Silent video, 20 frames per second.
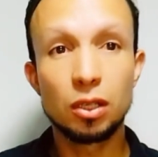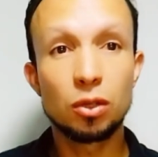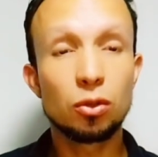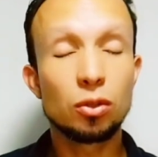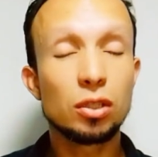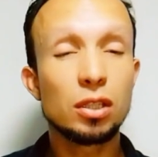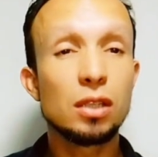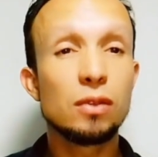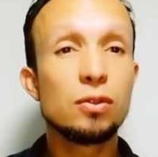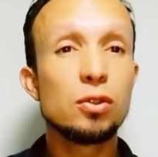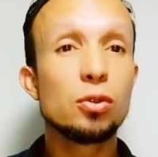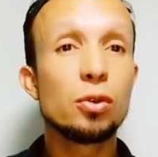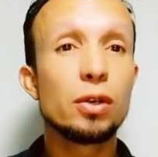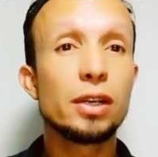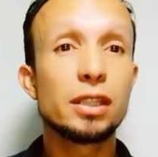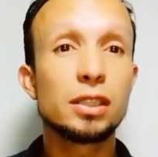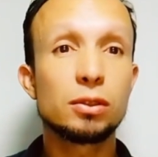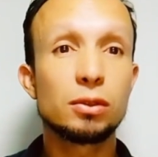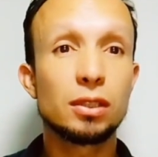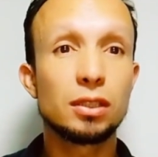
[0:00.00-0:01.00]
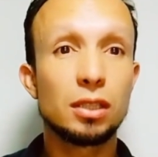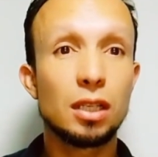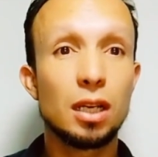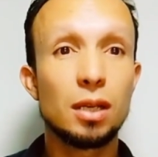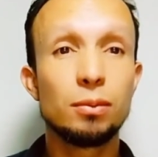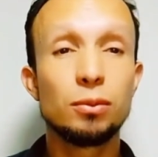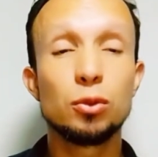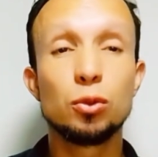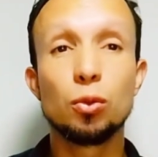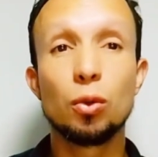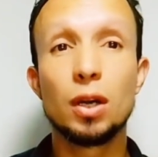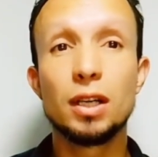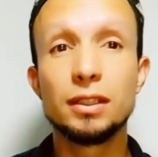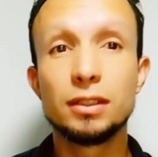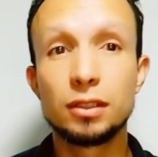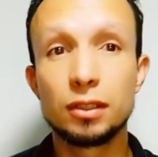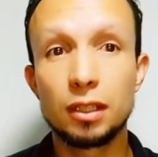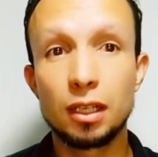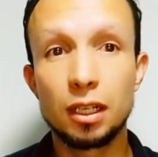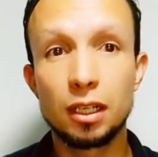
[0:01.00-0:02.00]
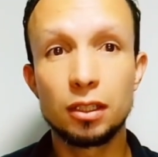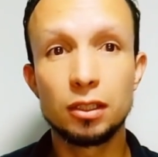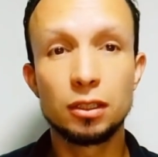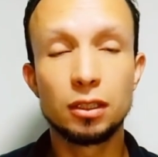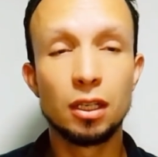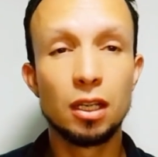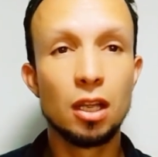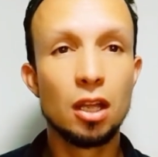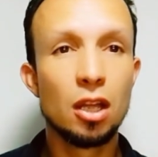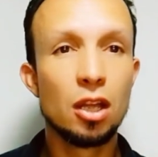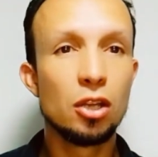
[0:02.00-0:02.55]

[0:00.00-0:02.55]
They don't give you extra time to answer later.